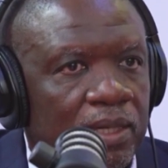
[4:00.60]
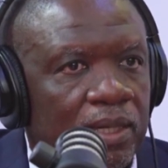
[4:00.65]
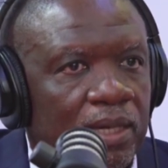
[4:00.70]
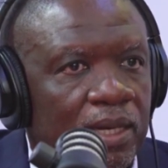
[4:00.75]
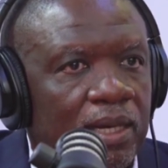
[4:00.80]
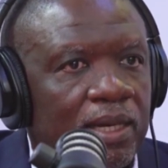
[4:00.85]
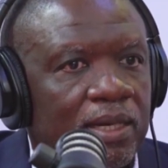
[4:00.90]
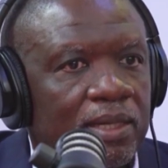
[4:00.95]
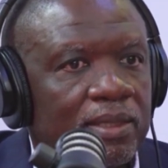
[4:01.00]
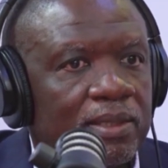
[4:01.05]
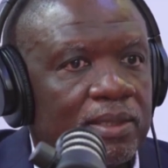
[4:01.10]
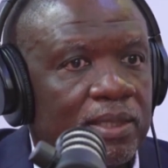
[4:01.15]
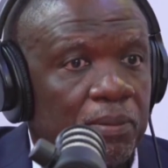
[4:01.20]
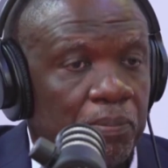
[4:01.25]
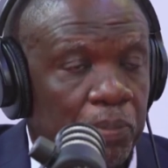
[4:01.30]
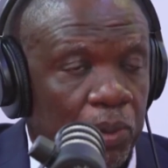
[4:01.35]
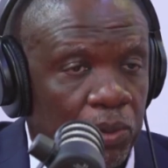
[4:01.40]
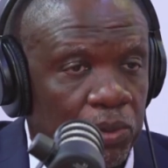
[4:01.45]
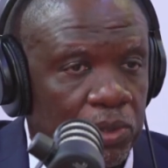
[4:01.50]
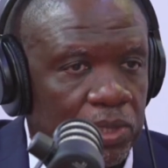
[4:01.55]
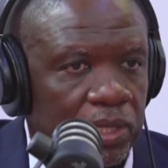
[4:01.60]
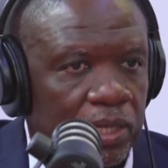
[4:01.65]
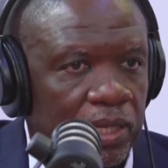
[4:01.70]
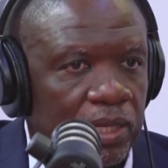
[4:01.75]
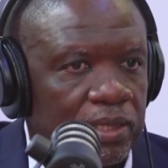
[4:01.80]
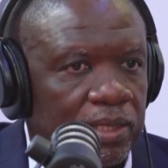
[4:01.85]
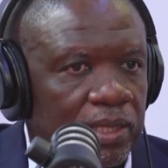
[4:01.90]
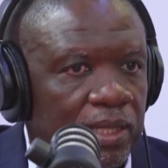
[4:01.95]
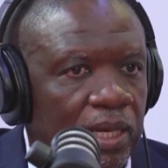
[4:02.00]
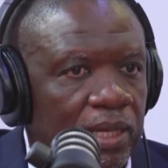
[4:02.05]
the
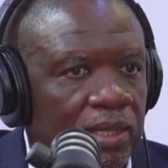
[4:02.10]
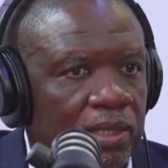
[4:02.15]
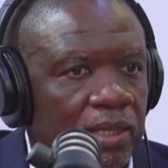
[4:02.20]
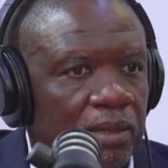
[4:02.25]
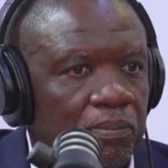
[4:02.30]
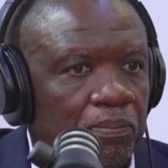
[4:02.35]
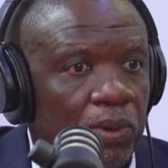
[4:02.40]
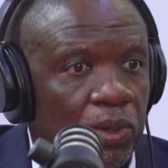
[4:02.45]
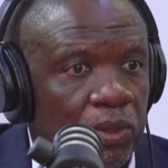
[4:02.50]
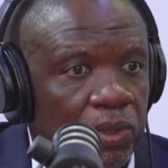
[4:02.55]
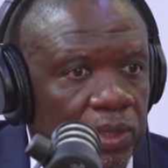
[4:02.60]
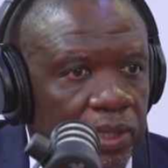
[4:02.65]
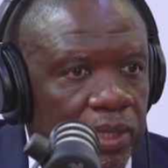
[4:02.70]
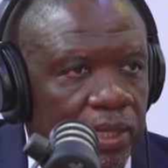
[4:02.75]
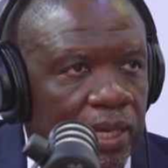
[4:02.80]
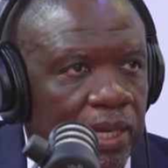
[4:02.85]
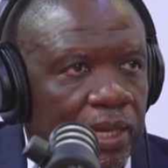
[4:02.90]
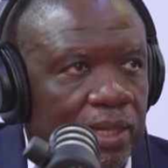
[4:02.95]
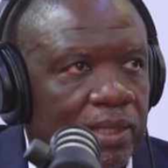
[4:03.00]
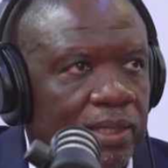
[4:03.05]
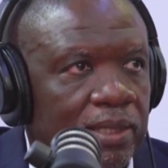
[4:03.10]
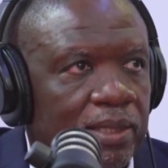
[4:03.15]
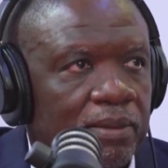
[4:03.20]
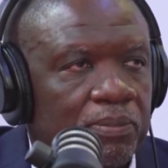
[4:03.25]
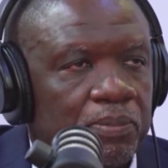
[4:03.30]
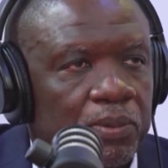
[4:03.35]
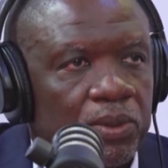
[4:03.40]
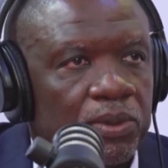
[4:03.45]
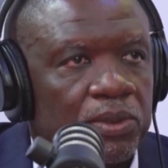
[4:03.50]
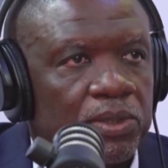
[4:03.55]
process, that bottleneck the
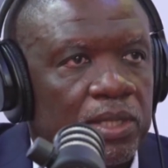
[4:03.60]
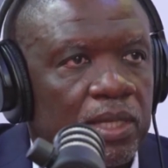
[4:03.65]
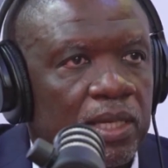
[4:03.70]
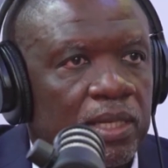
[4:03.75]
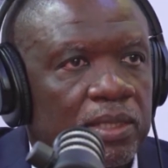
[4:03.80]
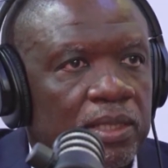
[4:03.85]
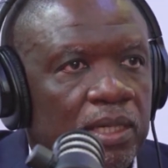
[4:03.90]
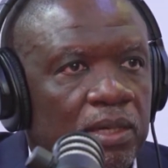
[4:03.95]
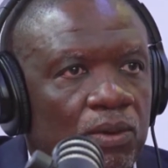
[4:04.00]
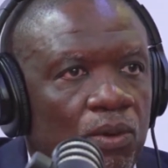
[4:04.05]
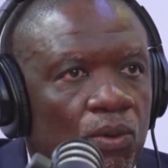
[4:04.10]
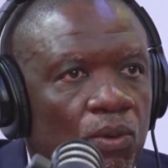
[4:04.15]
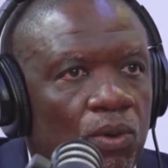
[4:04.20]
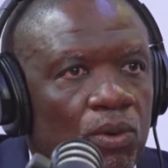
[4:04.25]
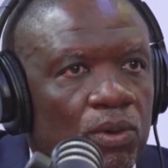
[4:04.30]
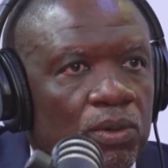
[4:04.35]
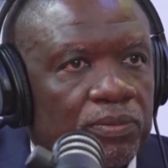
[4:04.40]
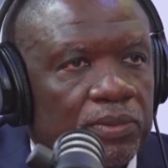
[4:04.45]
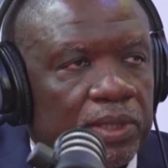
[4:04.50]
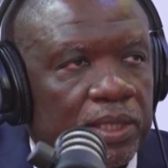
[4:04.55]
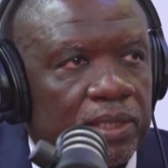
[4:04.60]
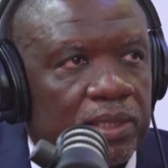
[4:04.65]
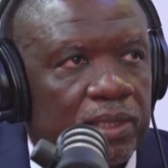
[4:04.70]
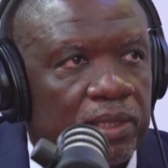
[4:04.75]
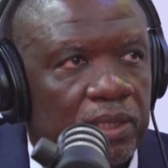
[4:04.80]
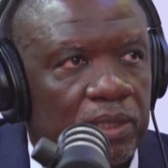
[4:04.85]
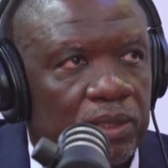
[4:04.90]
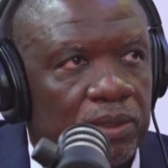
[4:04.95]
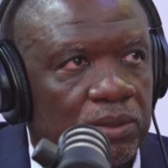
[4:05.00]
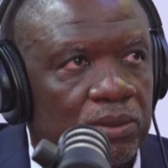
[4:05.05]
process, and all of these
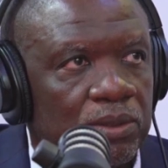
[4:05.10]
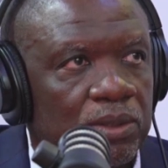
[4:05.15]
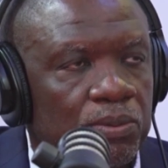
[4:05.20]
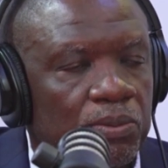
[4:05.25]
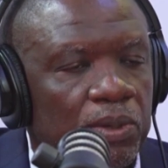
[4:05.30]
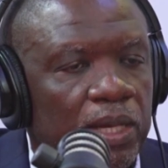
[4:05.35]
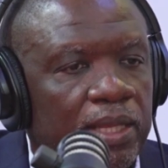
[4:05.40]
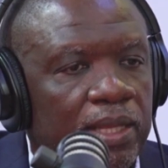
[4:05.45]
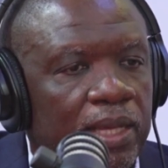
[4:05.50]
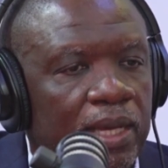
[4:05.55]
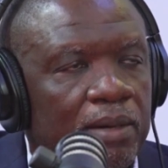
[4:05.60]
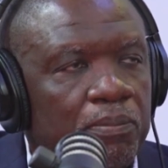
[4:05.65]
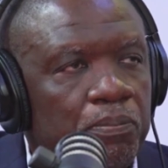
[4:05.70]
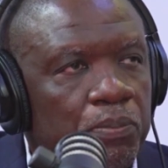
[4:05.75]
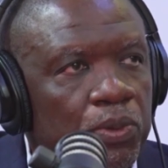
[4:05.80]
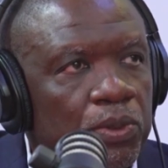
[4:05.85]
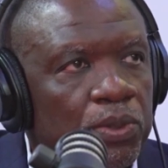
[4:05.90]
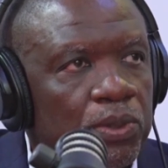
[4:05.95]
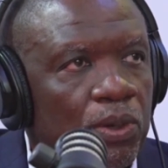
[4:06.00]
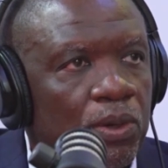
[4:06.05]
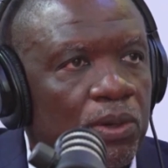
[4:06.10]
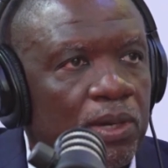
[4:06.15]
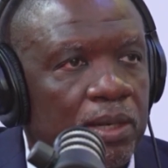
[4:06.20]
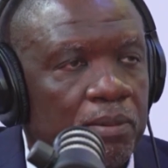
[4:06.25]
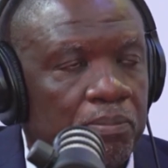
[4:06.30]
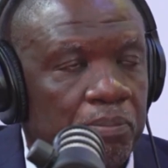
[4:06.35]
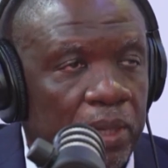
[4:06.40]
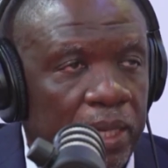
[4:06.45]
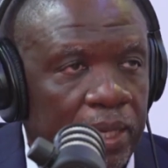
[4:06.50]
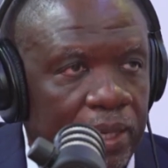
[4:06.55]
issues were then put on a
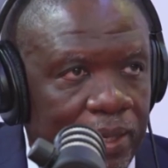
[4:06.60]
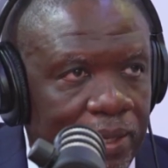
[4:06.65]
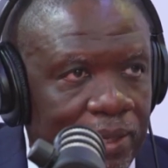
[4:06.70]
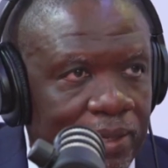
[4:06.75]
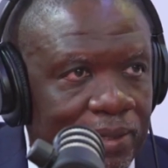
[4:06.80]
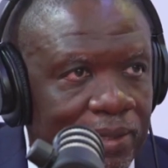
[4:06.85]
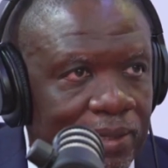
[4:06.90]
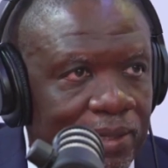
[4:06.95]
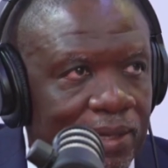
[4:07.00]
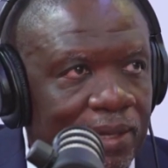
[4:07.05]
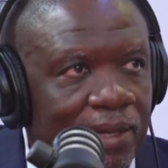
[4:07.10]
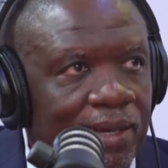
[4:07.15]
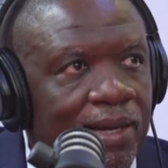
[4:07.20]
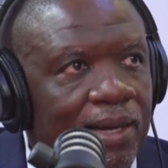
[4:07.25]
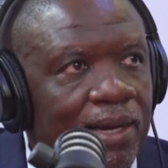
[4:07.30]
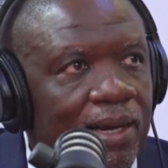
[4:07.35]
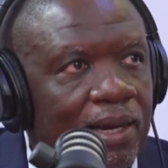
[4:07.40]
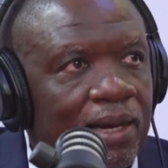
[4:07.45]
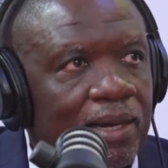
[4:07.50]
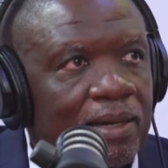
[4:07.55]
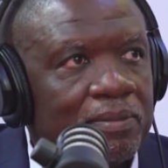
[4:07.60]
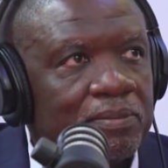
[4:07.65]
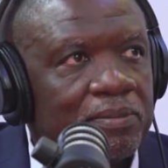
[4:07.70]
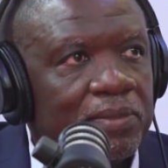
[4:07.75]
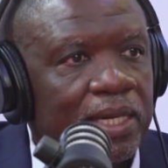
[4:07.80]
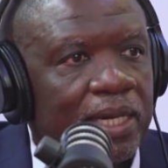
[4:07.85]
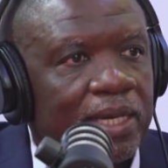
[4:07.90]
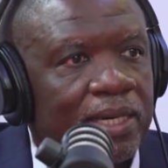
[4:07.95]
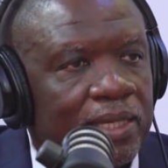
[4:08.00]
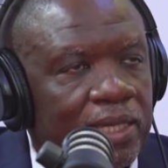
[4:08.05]
plan,
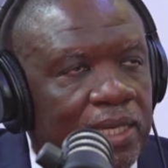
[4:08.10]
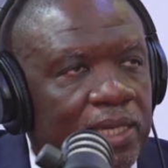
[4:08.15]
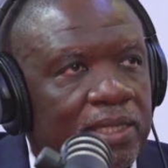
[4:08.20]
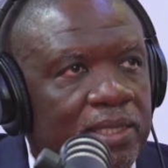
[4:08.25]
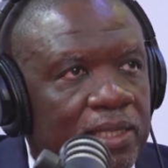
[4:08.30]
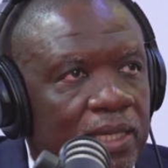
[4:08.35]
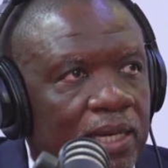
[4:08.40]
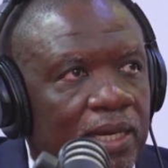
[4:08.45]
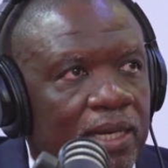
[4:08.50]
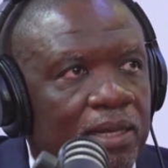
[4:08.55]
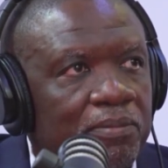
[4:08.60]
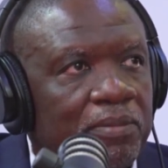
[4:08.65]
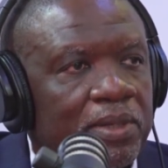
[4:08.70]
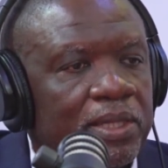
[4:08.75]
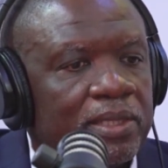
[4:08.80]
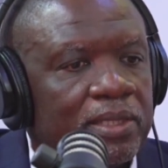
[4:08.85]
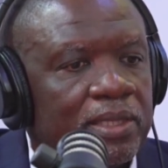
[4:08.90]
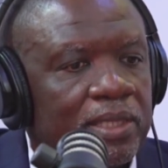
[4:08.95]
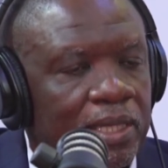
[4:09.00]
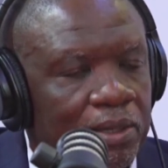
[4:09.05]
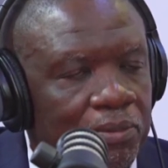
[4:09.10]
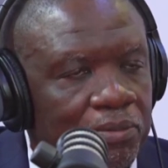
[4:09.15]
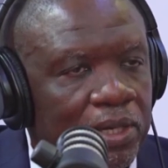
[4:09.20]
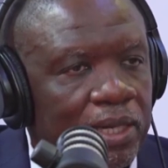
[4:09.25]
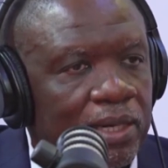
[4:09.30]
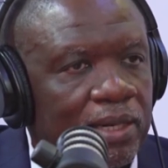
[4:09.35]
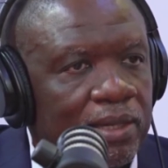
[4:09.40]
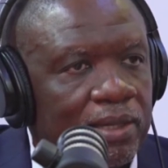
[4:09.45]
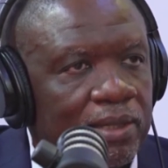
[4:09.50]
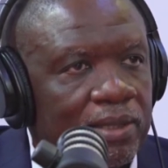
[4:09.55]
and each element
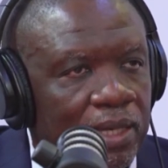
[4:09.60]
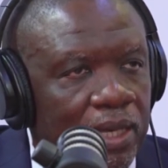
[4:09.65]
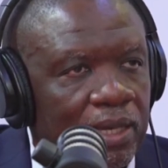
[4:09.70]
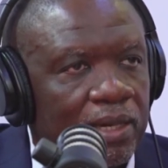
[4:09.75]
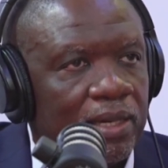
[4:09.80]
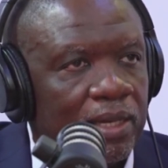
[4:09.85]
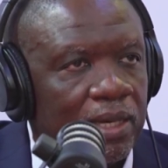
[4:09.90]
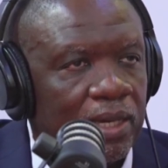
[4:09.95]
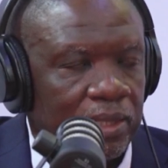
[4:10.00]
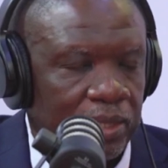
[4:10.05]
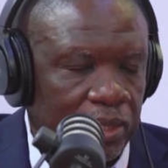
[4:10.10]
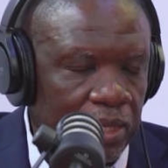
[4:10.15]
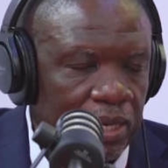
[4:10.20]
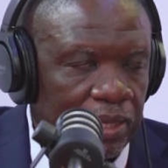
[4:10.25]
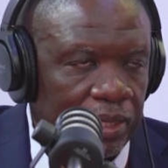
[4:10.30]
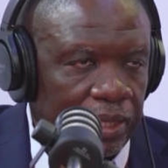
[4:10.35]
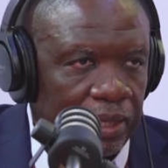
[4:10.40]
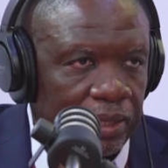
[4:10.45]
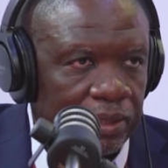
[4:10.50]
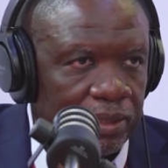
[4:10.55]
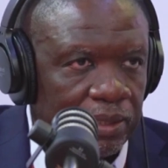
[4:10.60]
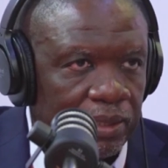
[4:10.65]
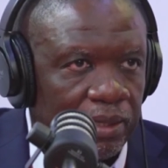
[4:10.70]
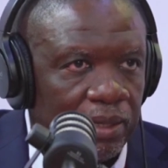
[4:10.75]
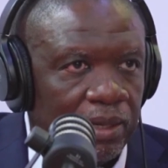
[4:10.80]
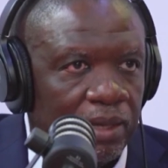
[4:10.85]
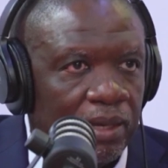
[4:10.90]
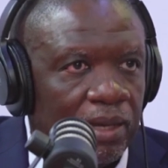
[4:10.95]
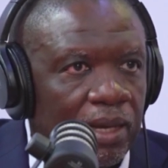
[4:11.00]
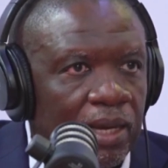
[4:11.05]
given then a target.
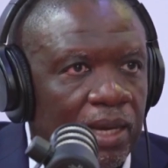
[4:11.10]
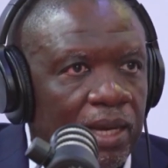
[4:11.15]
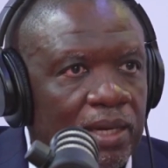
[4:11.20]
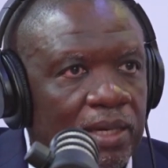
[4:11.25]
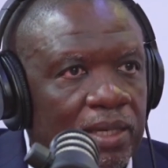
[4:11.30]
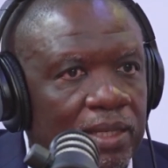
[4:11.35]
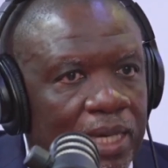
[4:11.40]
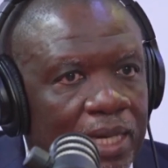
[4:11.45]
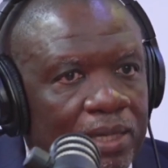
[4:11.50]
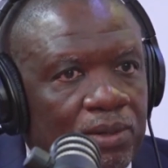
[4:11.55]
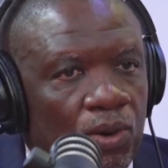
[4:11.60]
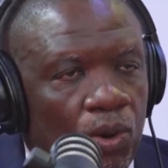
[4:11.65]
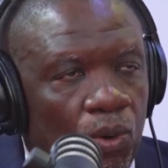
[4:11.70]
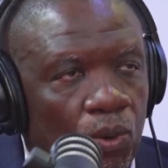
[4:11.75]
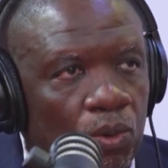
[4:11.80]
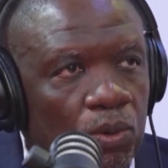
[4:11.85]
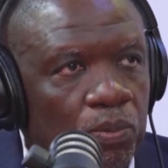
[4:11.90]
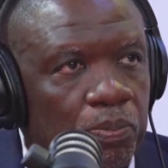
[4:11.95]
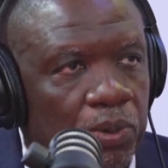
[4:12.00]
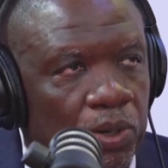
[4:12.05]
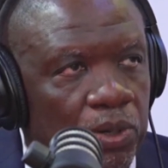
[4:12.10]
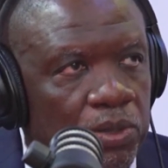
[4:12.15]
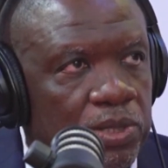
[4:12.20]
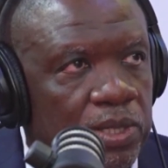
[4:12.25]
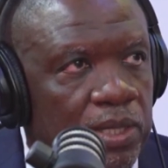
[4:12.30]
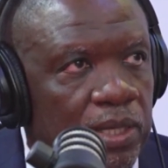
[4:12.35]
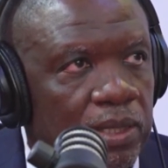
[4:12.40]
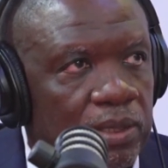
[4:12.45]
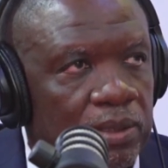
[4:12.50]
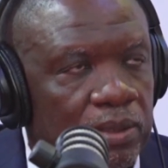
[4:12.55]
And that whole
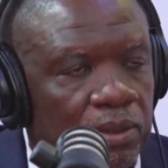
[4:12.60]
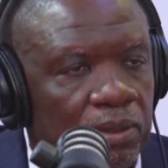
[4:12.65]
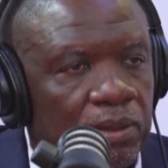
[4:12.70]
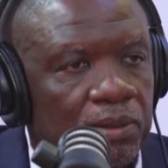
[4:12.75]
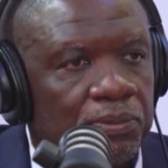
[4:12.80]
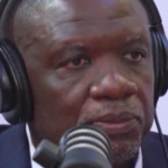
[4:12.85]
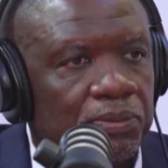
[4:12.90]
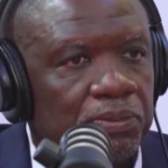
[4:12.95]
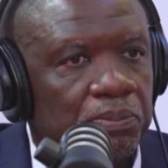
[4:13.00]
process of